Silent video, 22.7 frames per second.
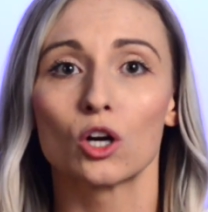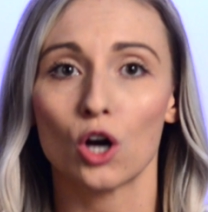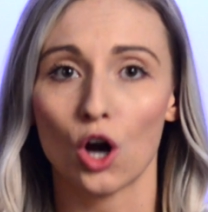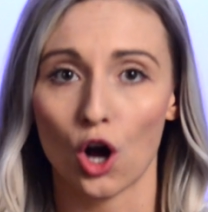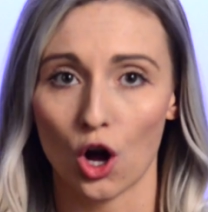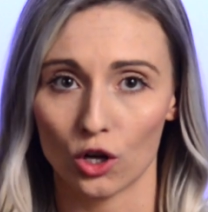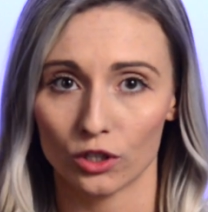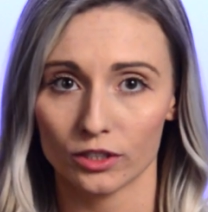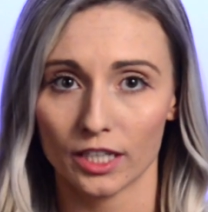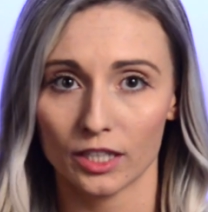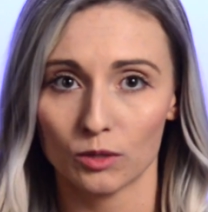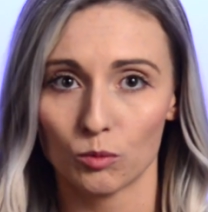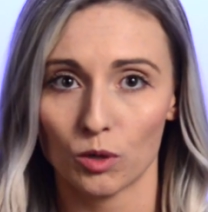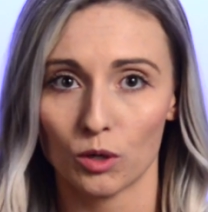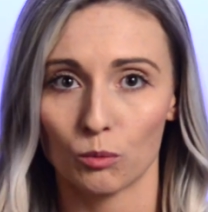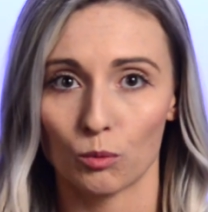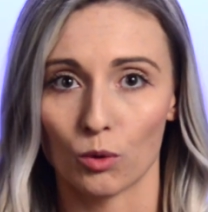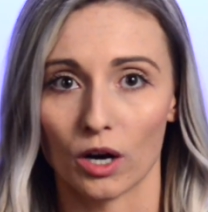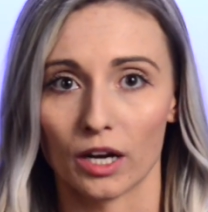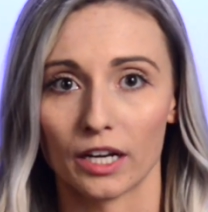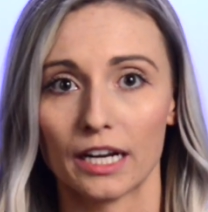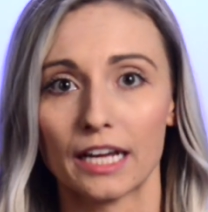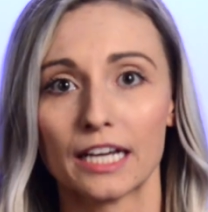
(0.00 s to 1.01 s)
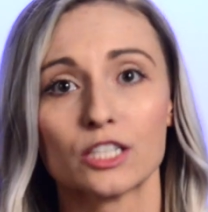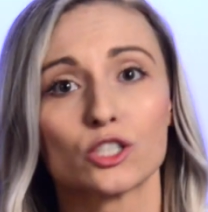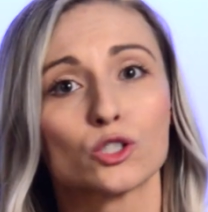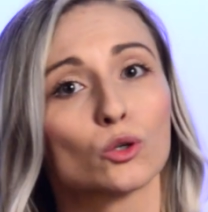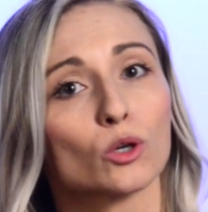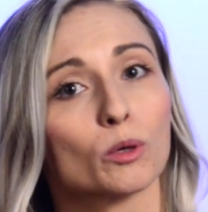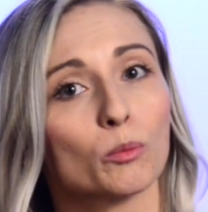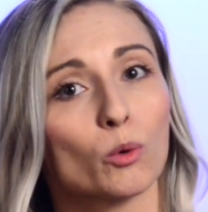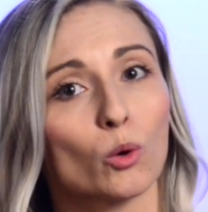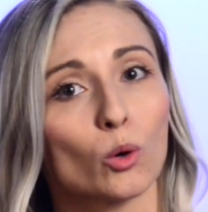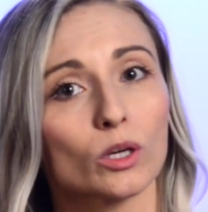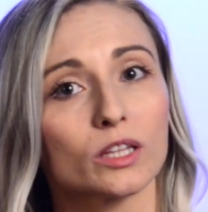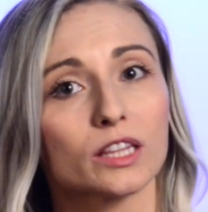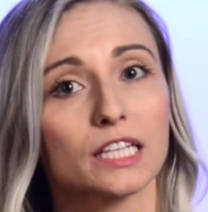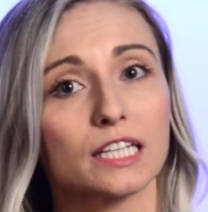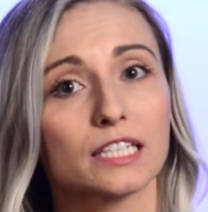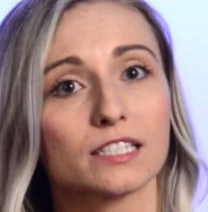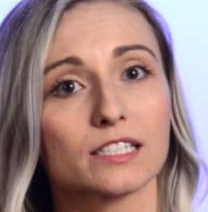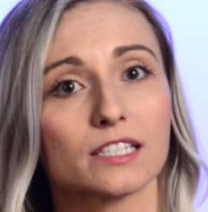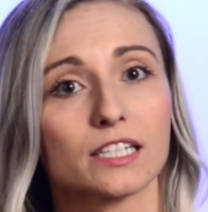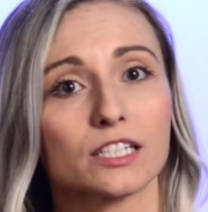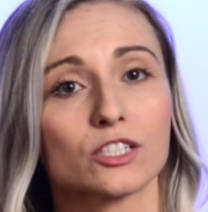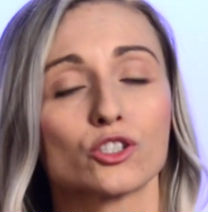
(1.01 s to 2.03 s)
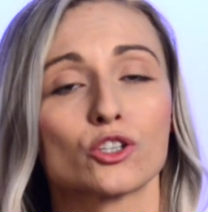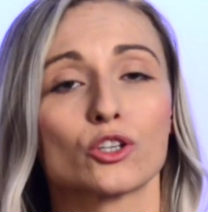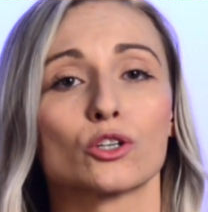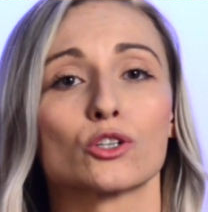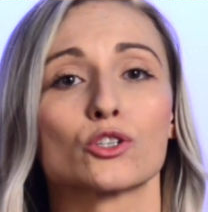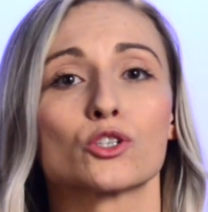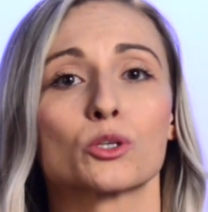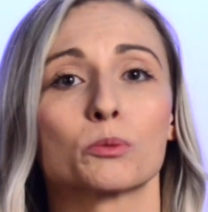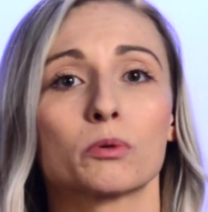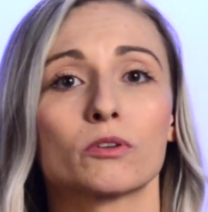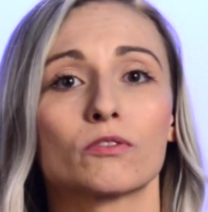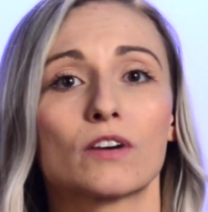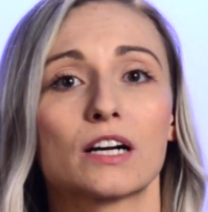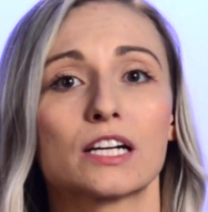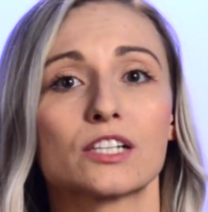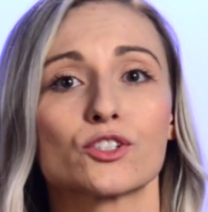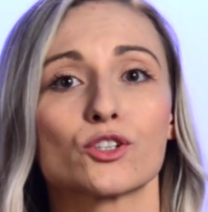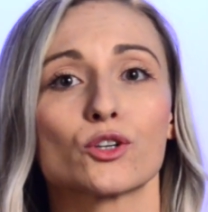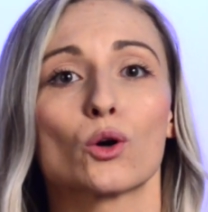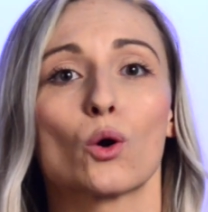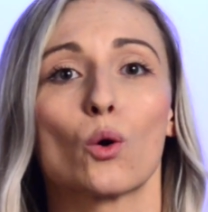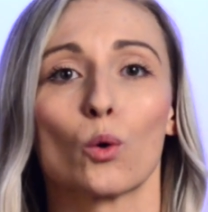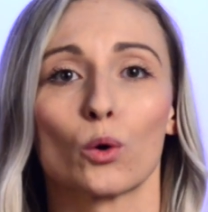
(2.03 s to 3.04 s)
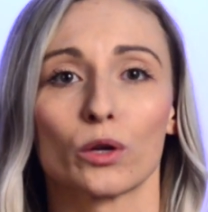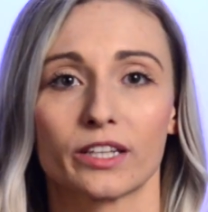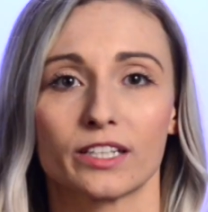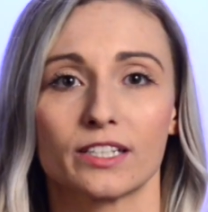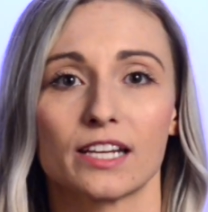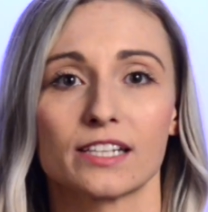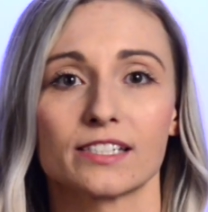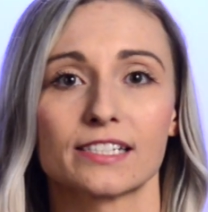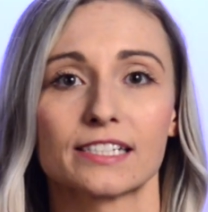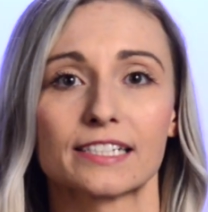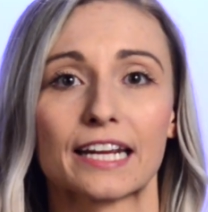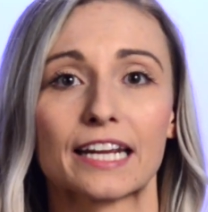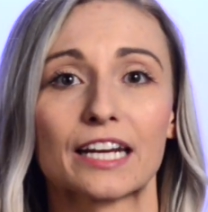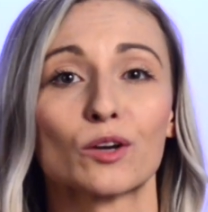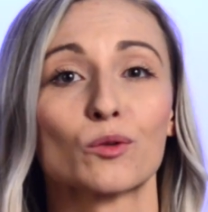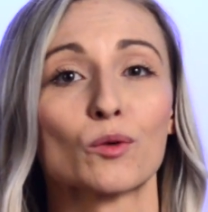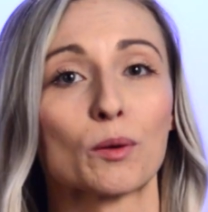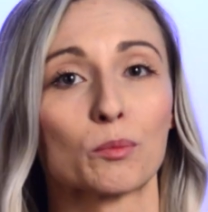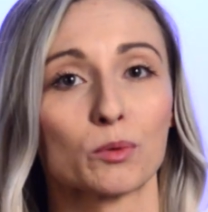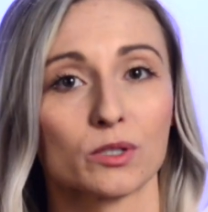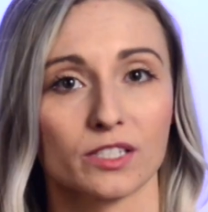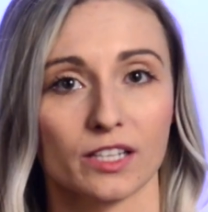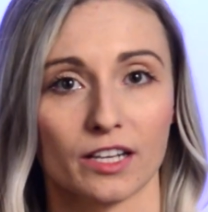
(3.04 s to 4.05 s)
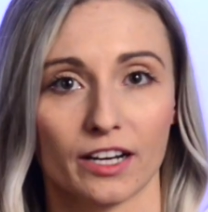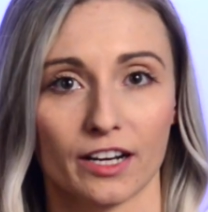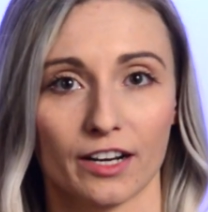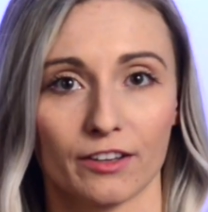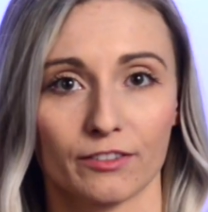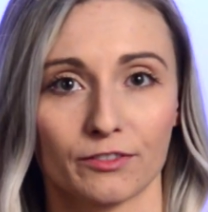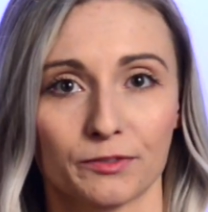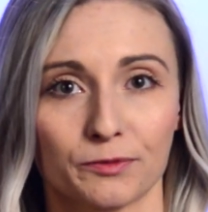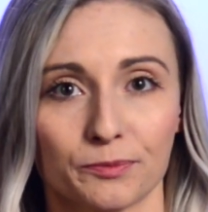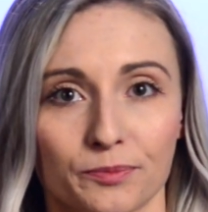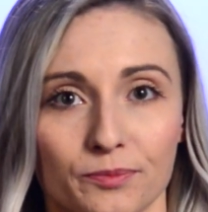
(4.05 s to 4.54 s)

call 911, and to report the incident to your supervisor or the designated representative.